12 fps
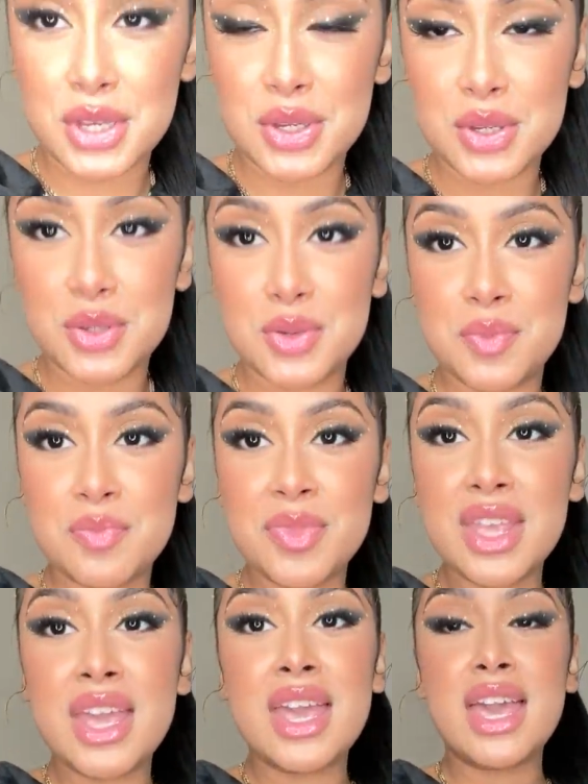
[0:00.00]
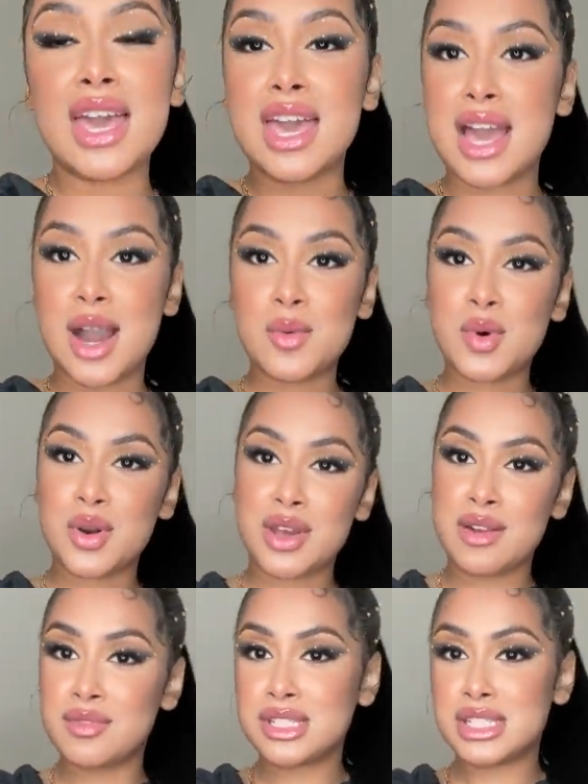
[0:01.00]
cute, and I want
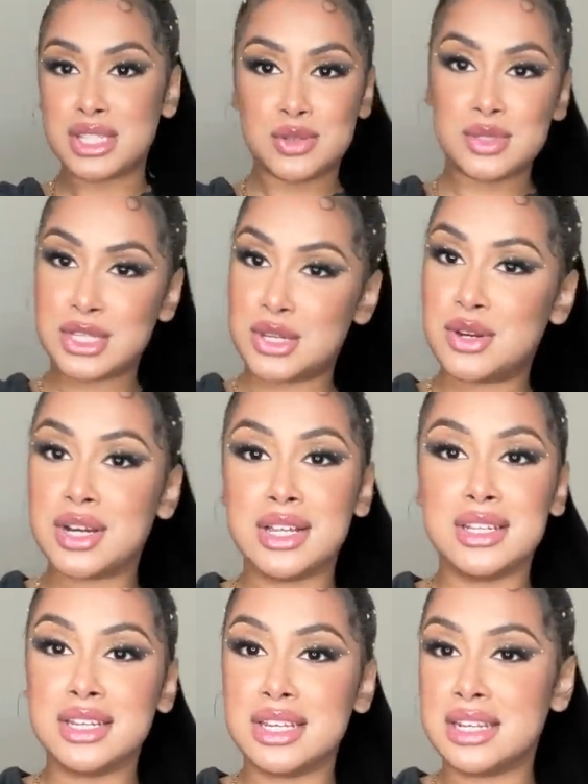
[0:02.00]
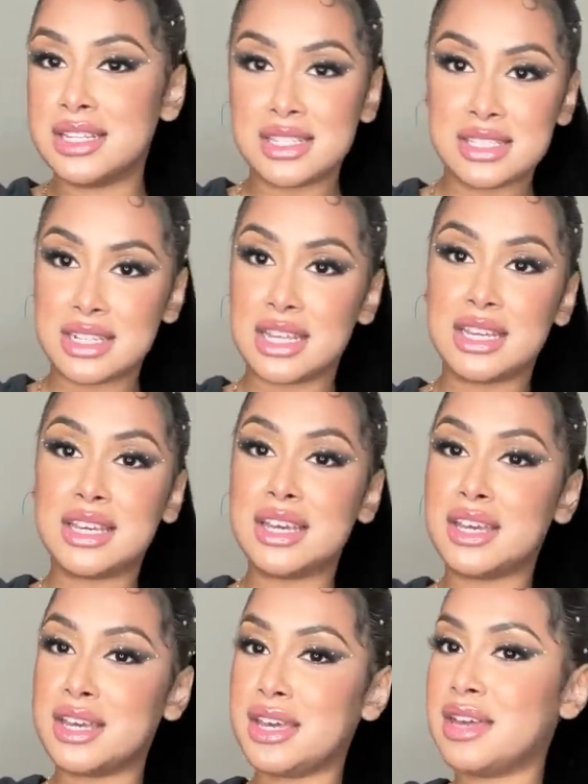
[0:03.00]
every single color in this, like
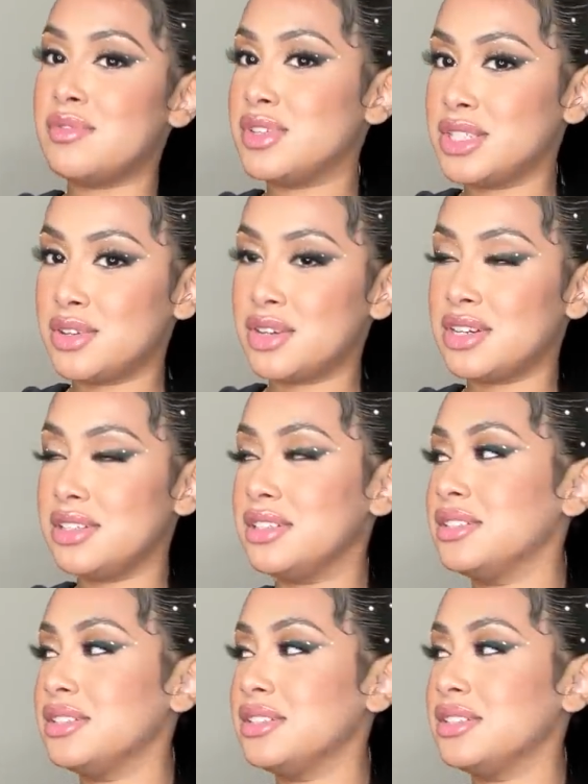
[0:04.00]
every single color.